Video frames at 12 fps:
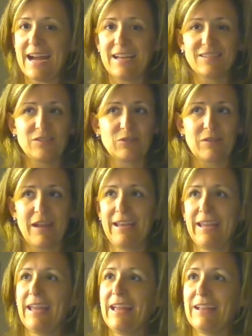has, you're
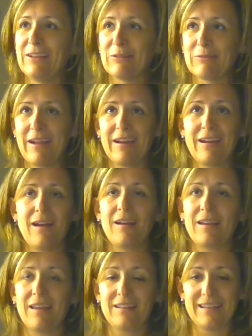like
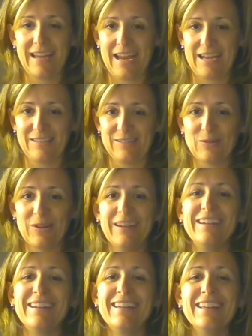a kid in a candy store.
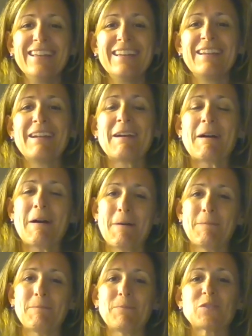
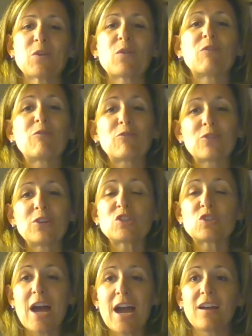So the free
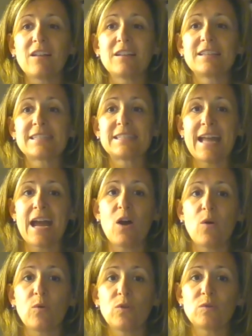trial is
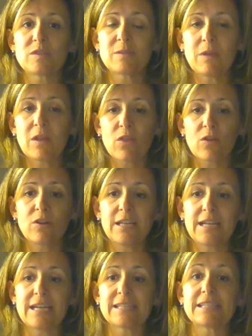now, used to be
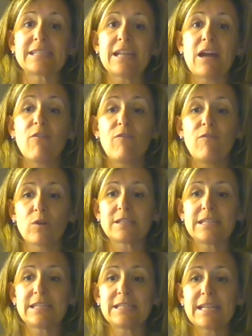30 days, is now
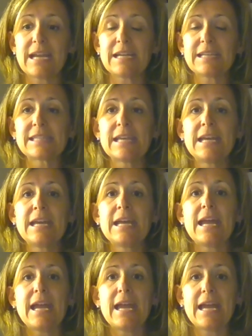14 days.
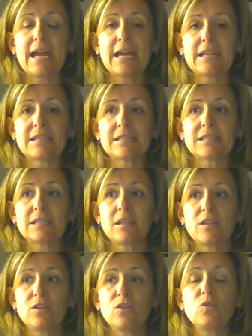And
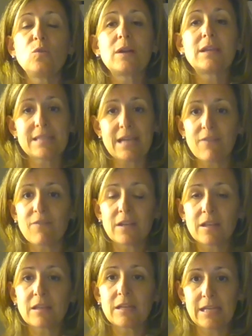you
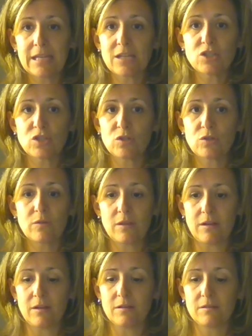definitely can do
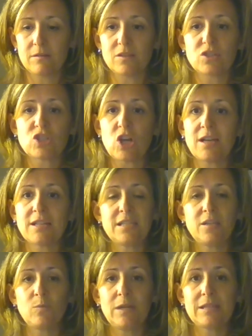the Shaun
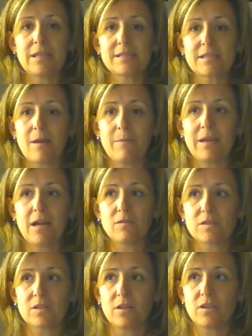T week that's coming
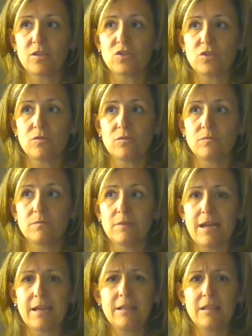out starting June
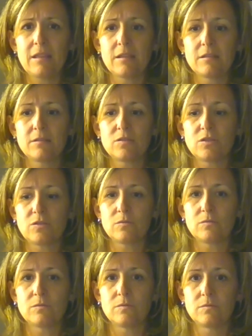
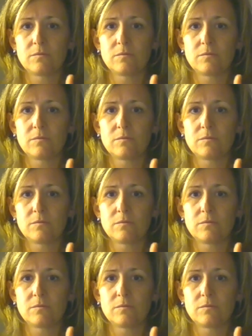9th.